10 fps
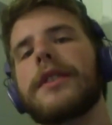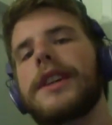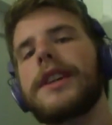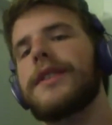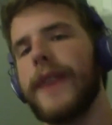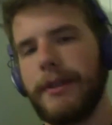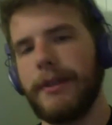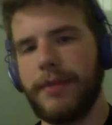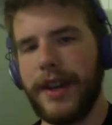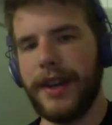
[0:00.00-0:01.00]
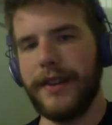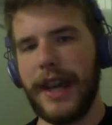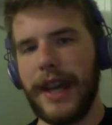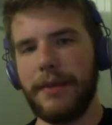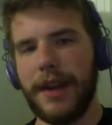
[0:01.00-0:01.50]
least favorite player in the
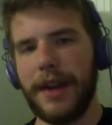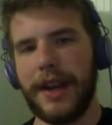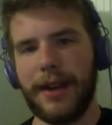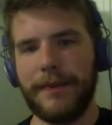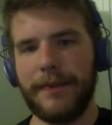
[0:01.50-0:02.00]
game right now?